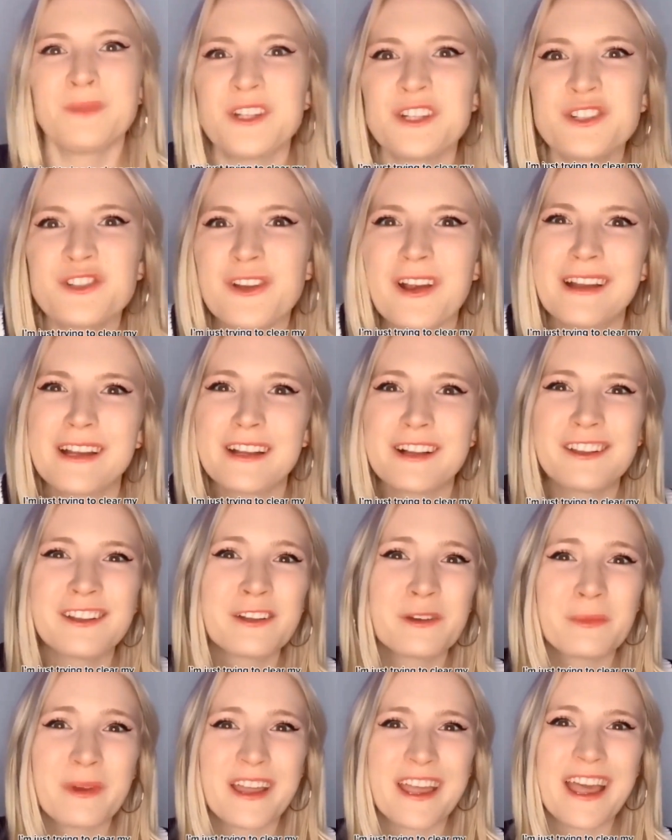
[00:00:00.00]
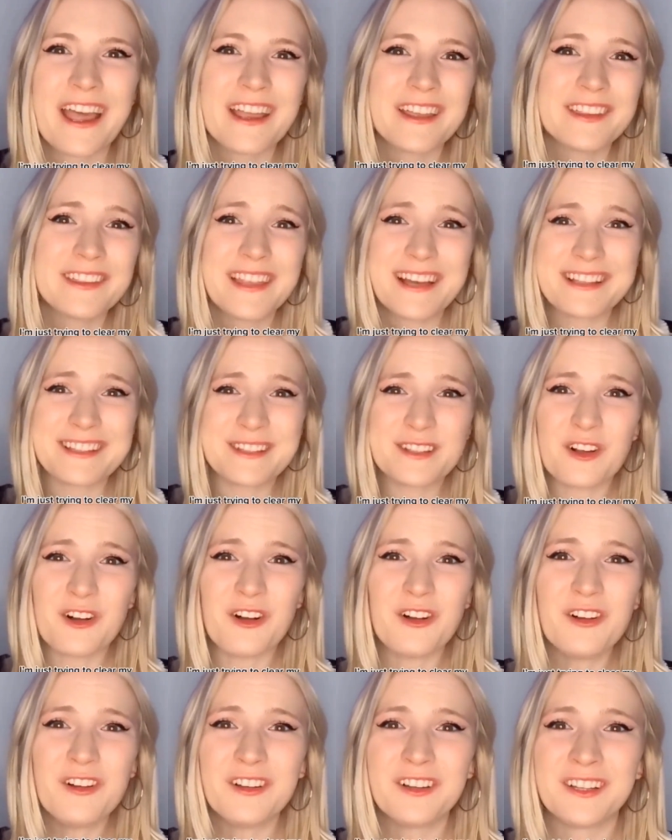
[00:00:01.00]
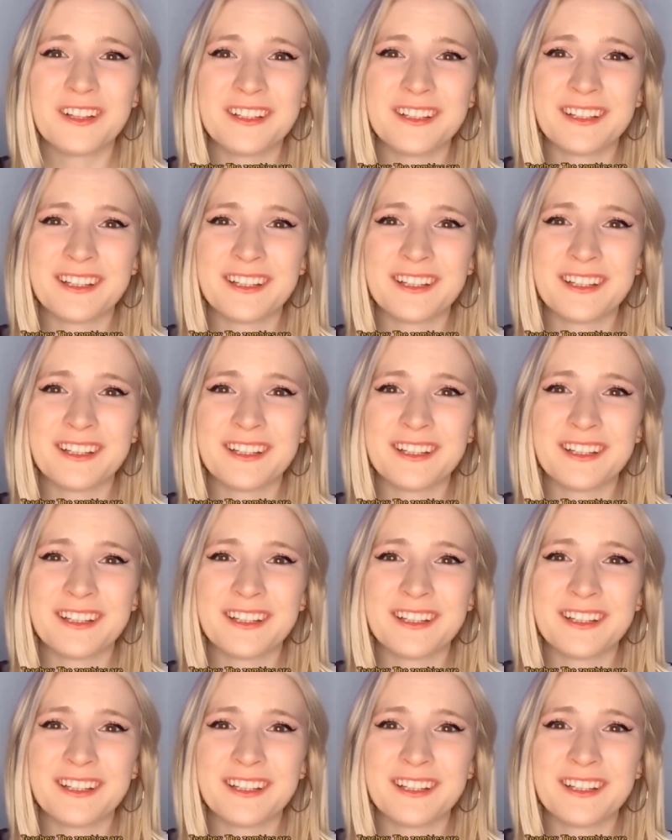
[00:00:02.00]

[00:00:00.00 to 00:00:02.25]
I'm just trying to clear my head, that's all.